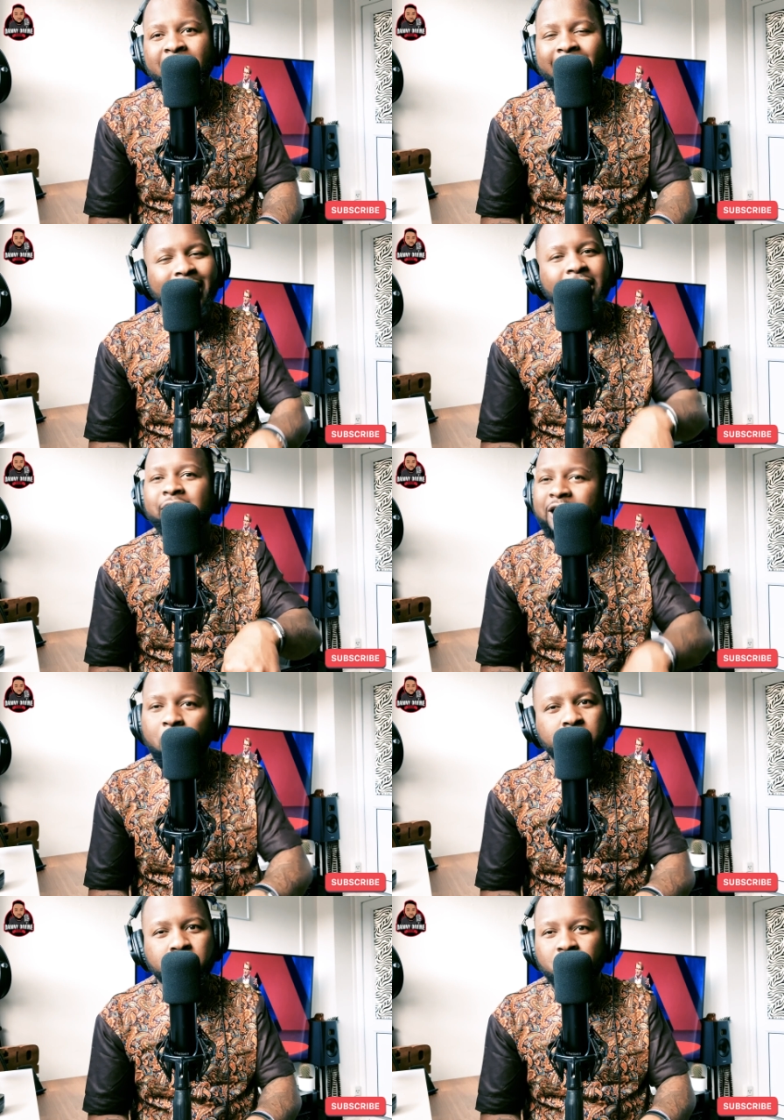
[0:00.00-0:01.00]
And then they
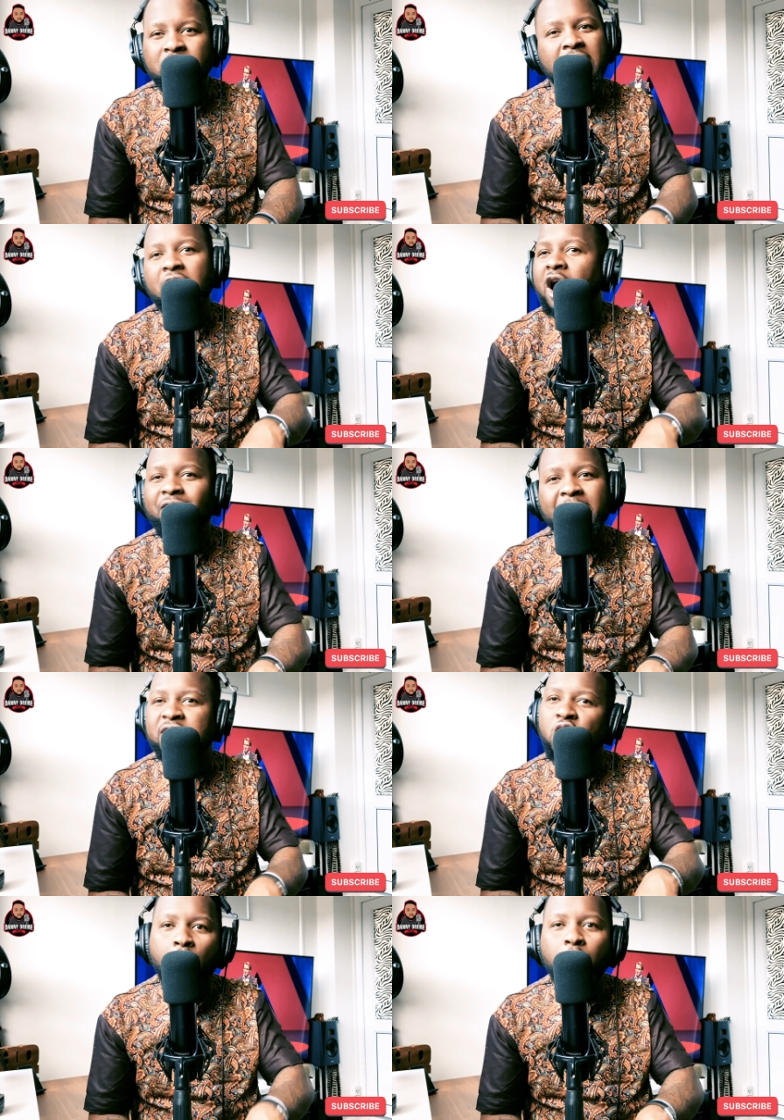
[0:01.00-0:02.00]
tell you that the government
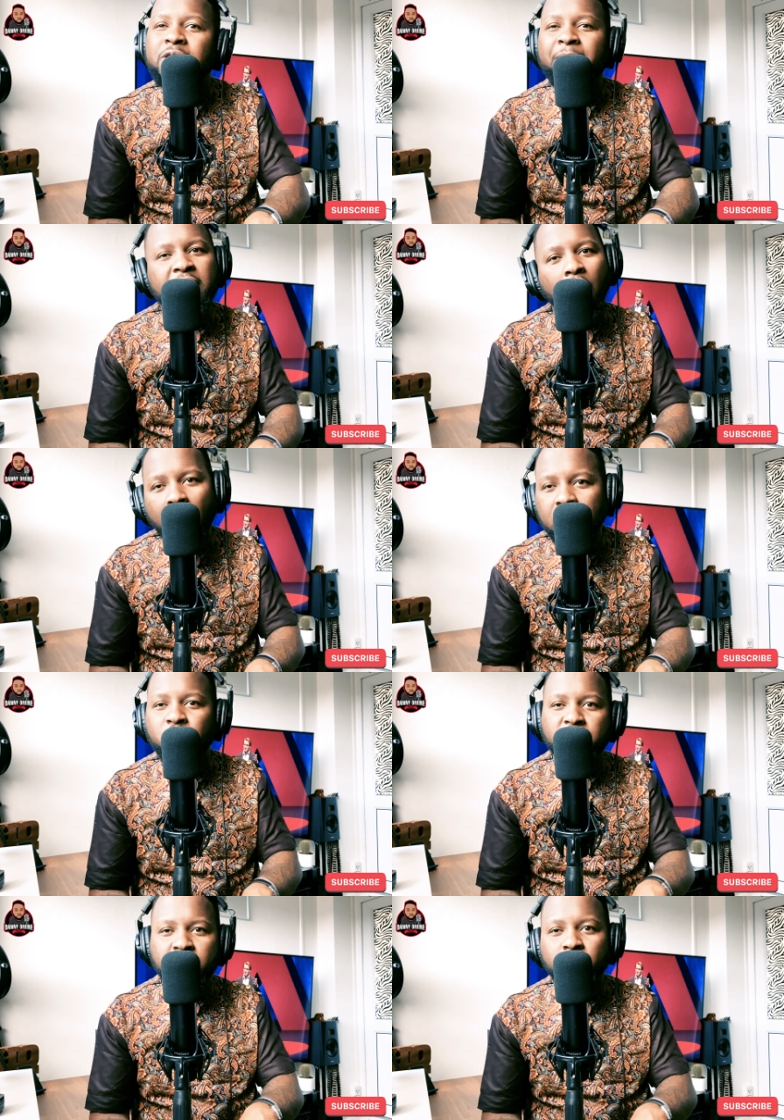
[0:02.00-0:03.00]
is always being honest
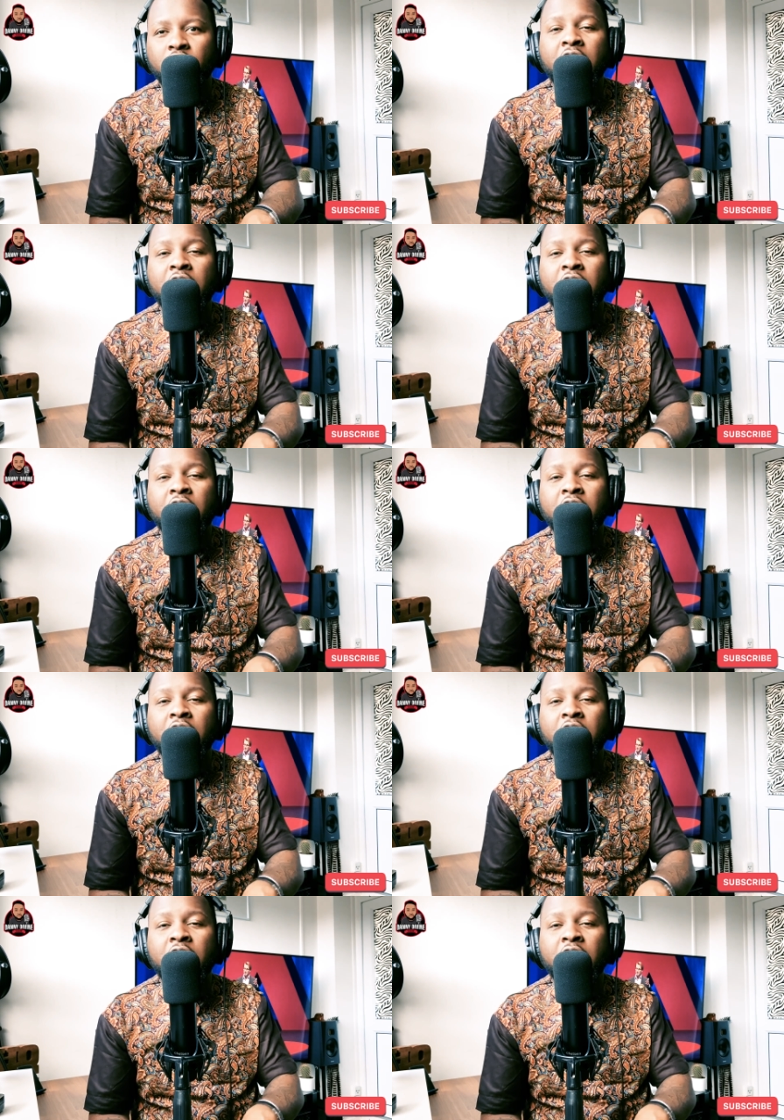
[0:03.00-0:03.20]
with you.